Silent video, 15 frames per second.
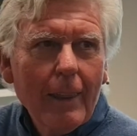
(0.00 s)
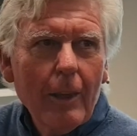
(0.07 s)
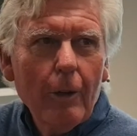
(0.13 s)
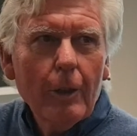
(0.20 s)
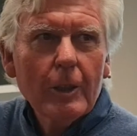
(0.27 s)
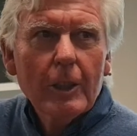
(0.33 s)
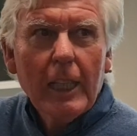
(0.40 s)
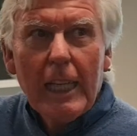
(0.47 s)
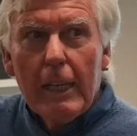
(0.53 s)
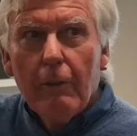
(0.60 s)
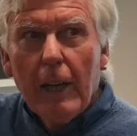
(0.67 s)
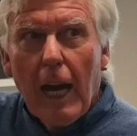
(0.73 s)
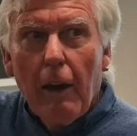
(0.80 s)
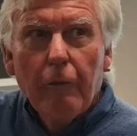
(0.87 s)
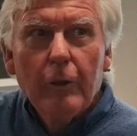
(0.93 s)
There is,
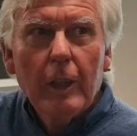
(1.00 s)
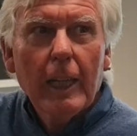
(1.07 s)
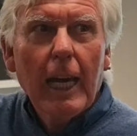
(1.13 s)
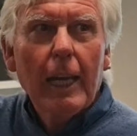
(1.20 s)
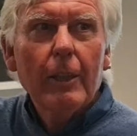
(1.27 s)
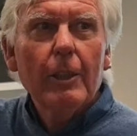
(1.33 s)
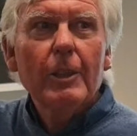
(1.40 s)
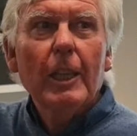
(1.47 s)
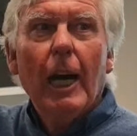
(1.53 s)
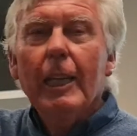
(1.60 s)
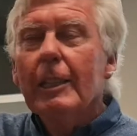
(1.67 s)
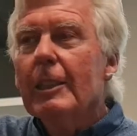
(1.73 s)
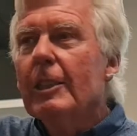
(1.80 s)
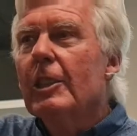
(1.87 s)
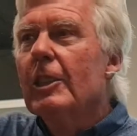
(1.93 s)
even after that, I
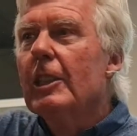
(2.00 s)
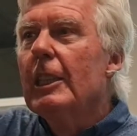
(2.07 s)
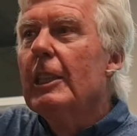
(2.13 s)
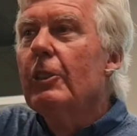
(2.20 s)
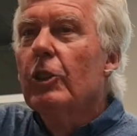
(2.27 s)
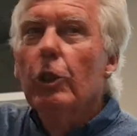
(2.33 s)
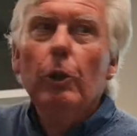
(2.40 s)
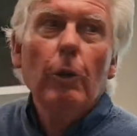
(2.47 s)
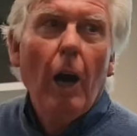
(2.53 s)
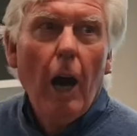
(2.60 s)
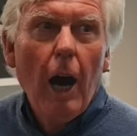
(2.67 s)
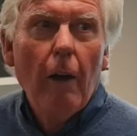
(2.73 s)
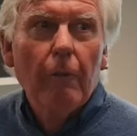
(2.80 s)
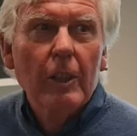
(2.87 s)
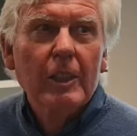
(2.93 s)
can see two
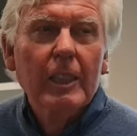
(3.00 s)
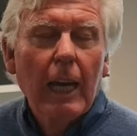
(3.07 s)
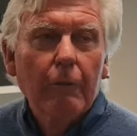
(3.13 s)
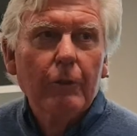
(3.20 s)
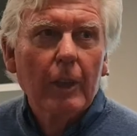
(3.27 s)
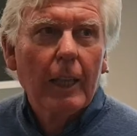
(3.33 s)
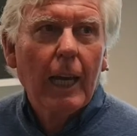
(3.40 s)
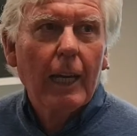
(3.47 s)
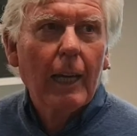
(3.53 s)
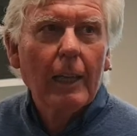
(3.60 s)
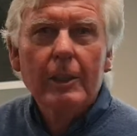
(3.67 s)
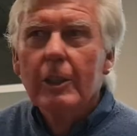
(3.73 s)
harvests after that.